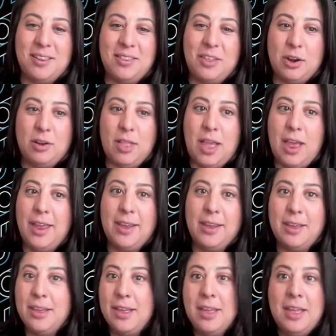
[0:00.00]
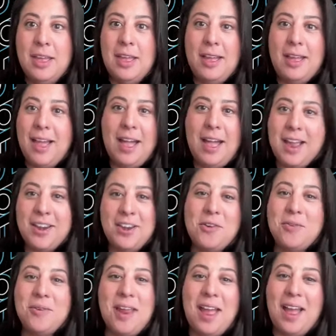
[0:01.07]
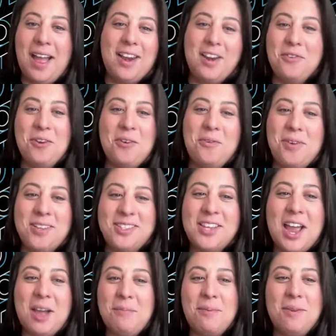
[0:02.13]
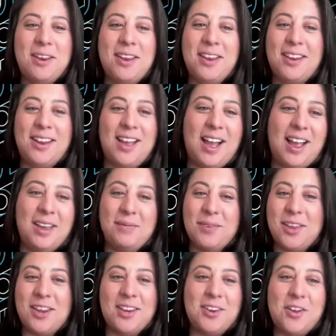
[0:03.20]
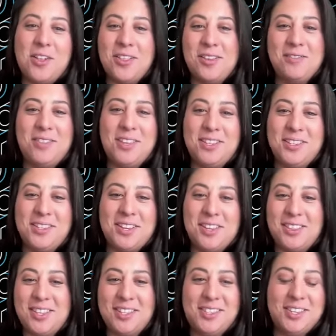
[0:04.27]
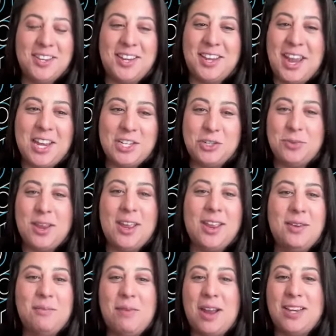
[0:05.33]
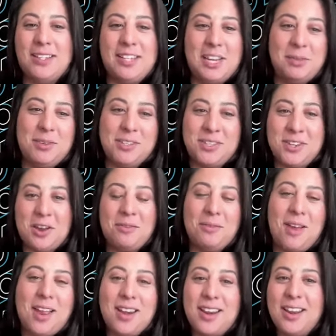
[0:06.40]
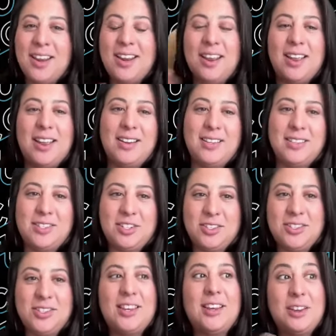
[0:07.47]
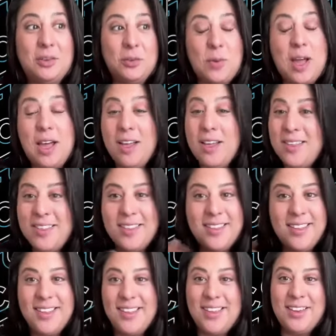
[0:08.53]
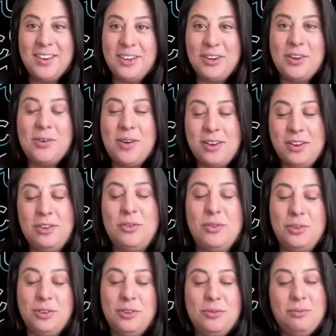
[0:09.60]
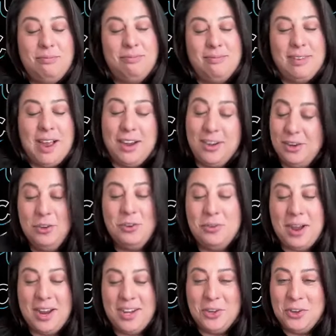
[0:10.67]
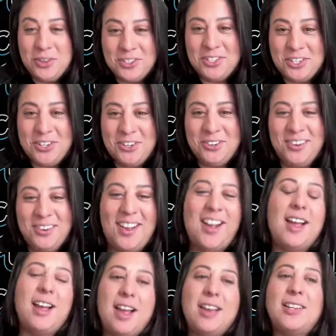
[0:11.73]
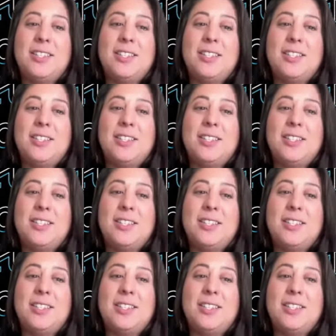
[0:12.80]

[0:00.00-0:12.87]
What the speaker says: they're like, I don't know what's happening. I'm getting all of this engagement. My team is not ready. And it's just like, well, I told you, I